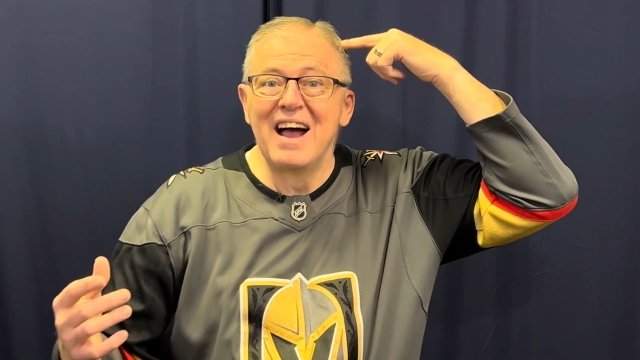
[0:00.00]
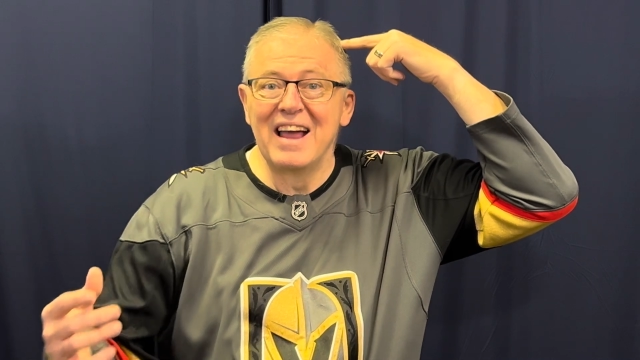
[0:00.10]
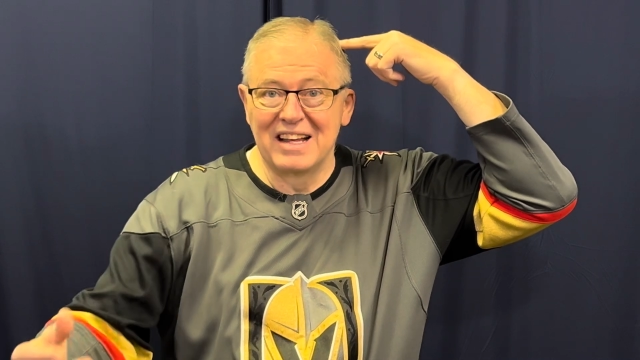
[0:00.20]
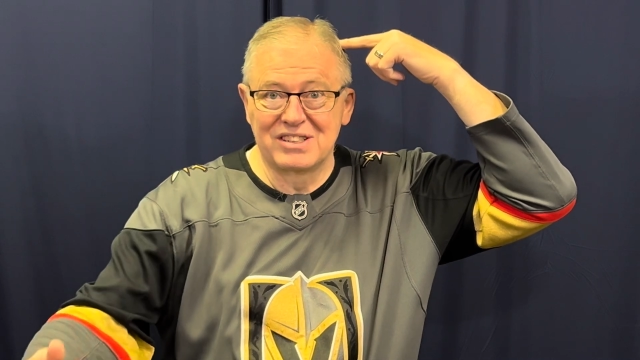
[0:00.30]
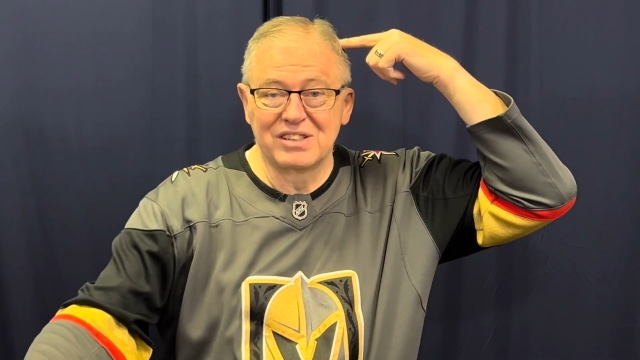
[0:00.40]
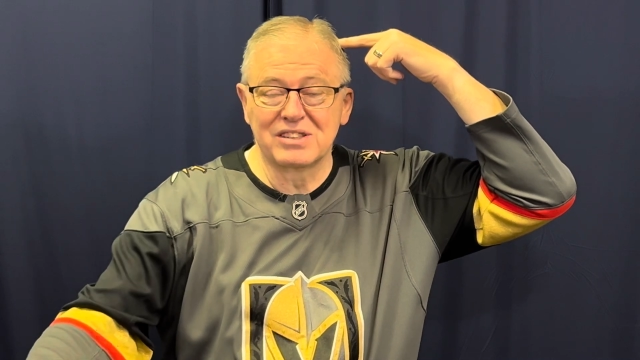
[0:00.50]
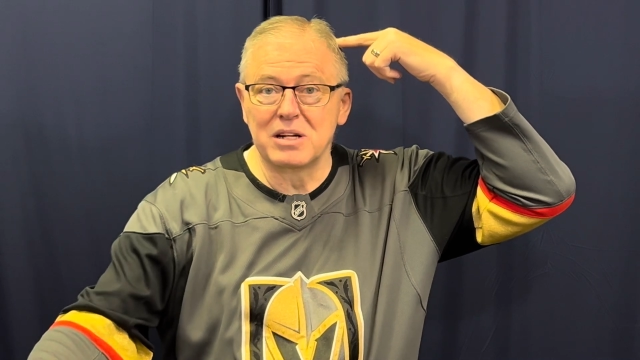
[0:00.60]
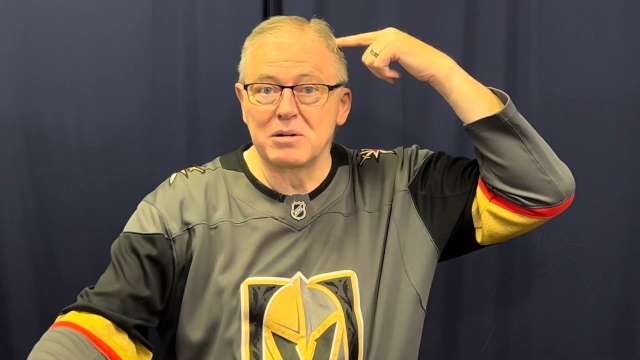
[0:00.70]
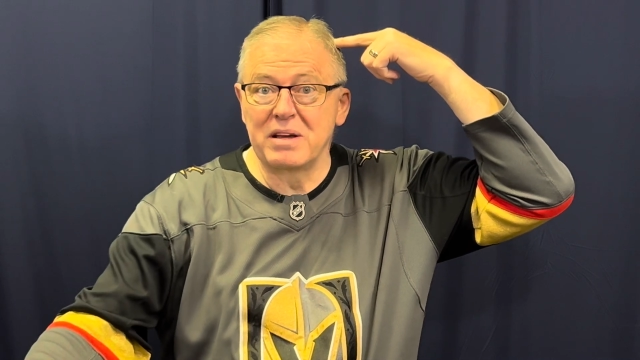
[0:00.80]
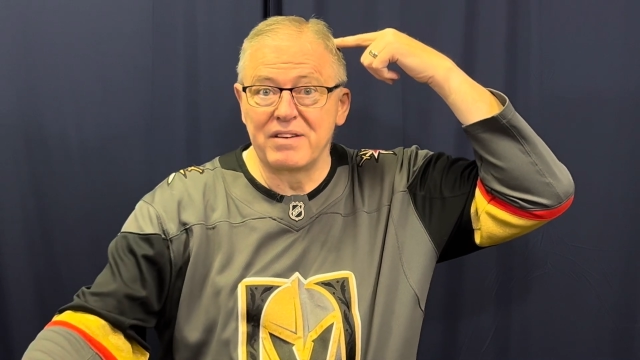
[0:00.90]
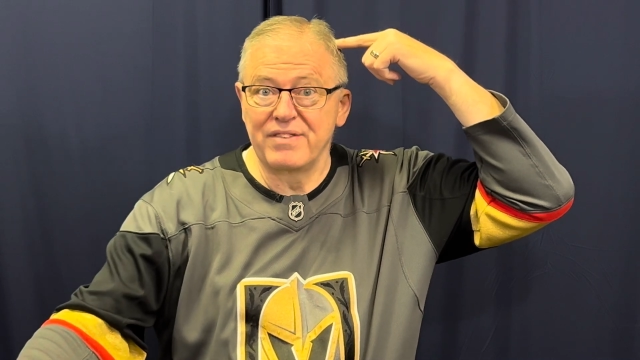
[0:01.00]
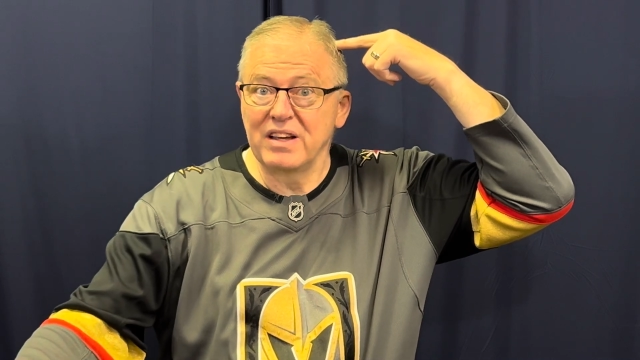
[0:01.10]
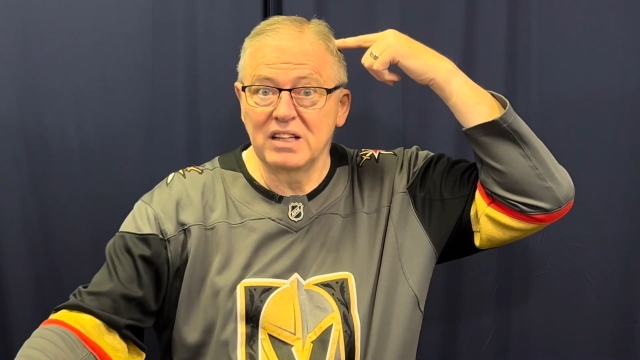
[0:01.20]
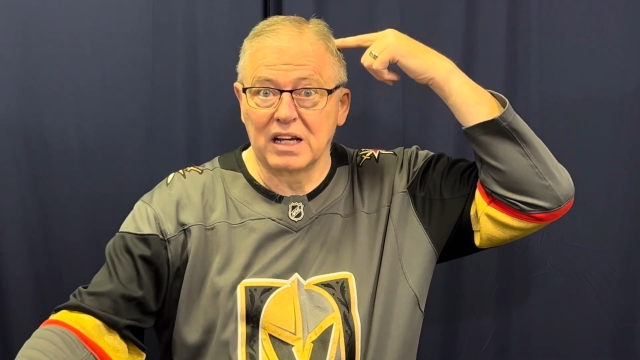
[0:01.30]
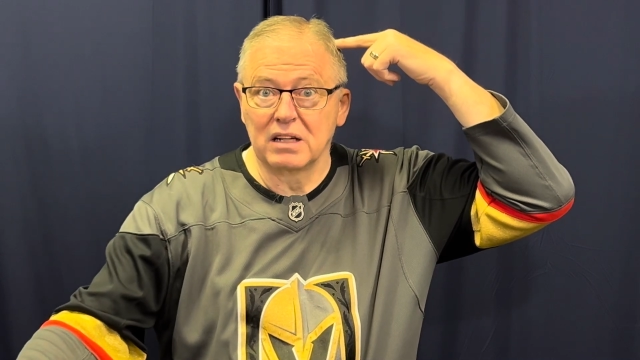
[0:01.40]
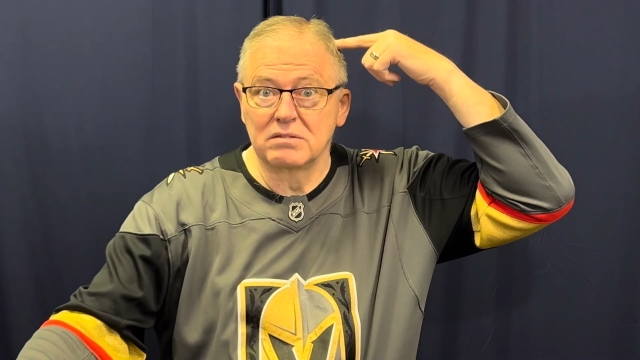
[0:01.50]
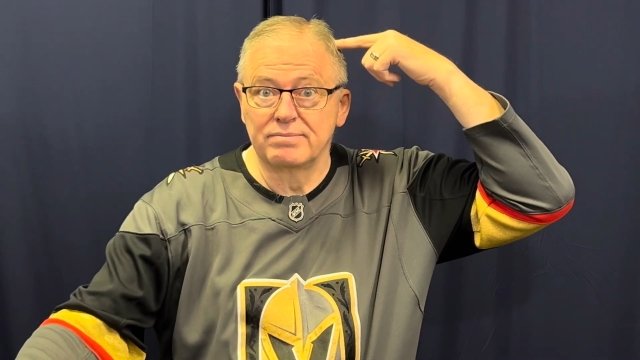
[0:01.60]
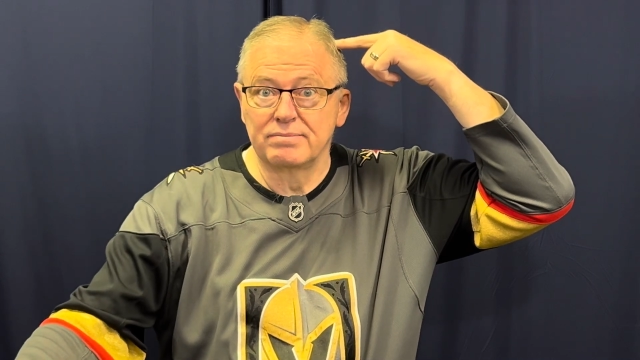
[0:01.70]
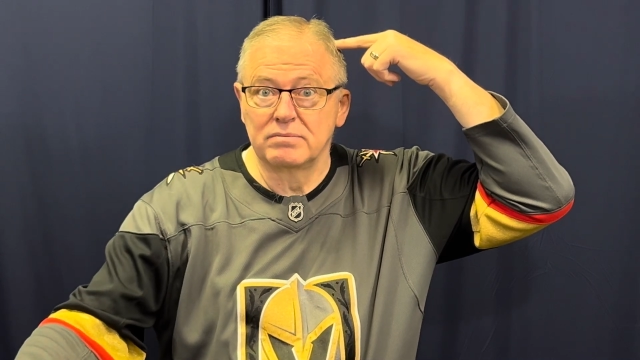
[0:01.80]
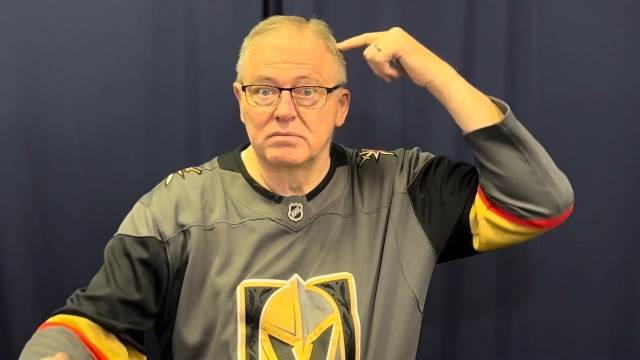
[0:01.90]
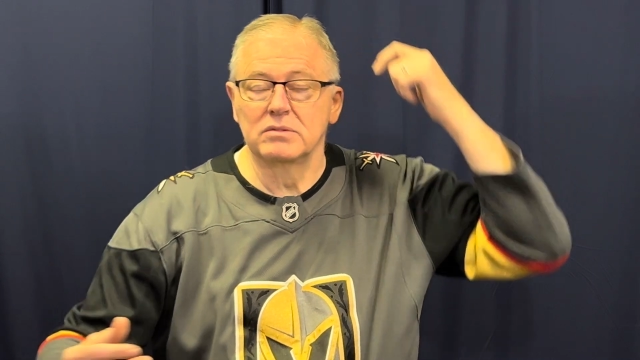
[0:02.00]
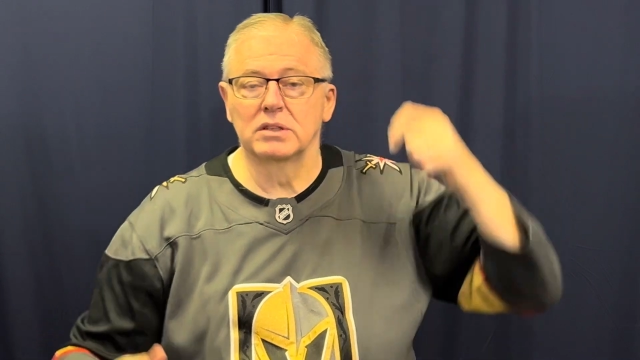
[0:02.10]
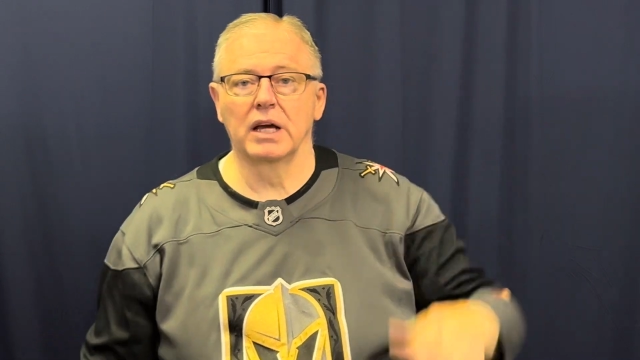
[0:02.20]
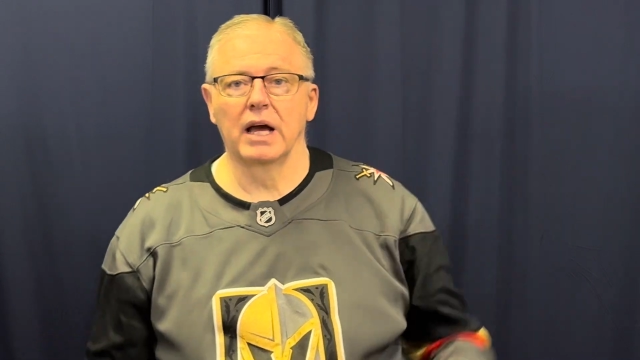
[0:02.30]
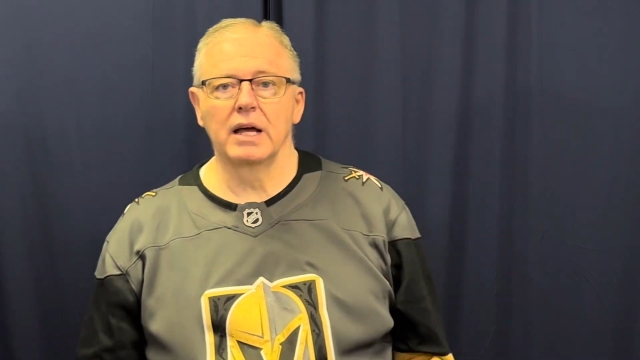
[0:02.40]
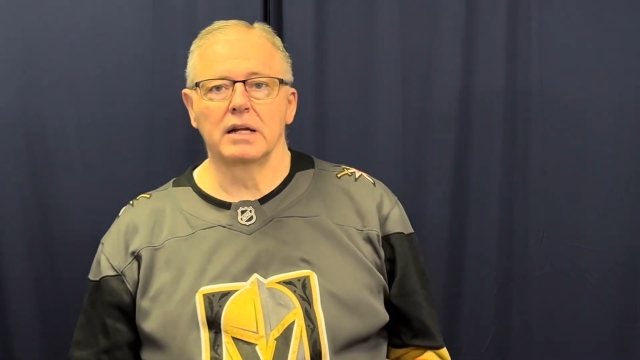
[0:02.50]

it's just going to be a feeling, okay? And